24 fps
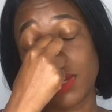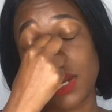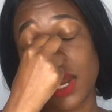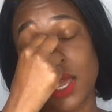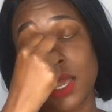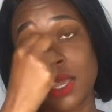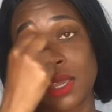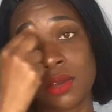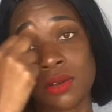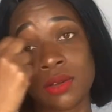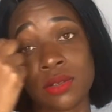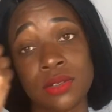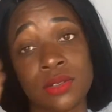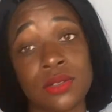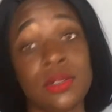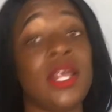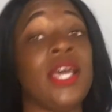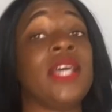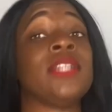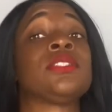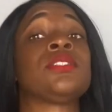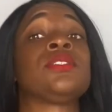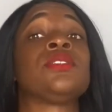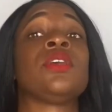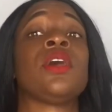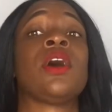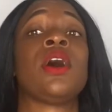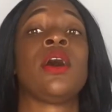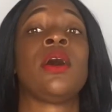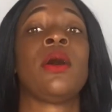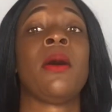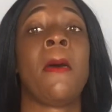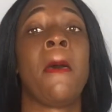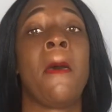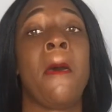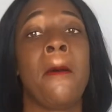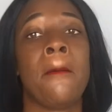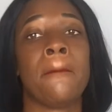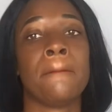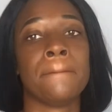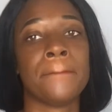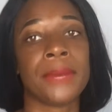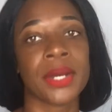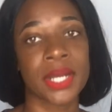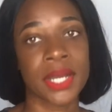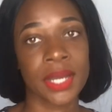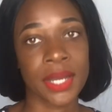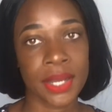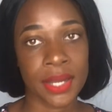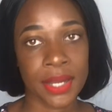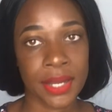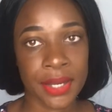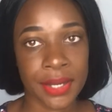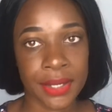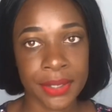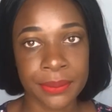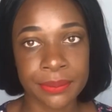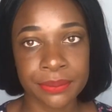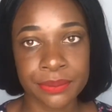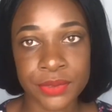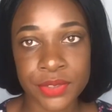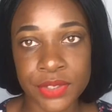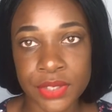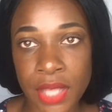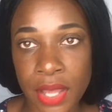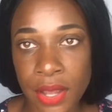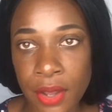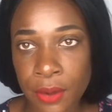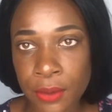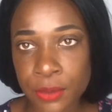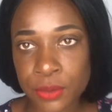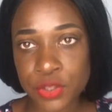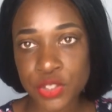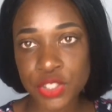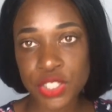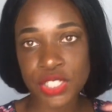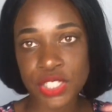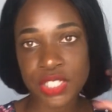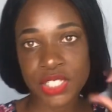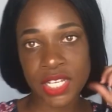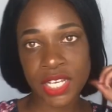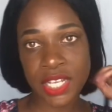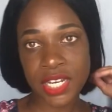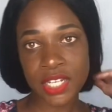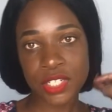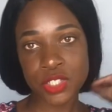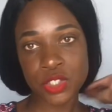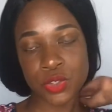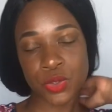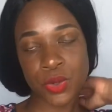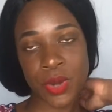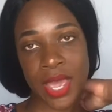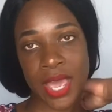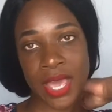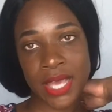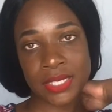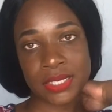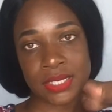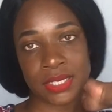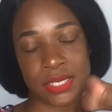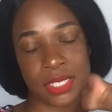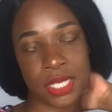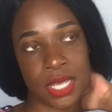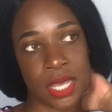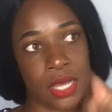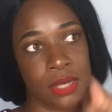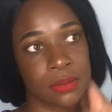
but I ain't gonna do that to y'all. But so she did address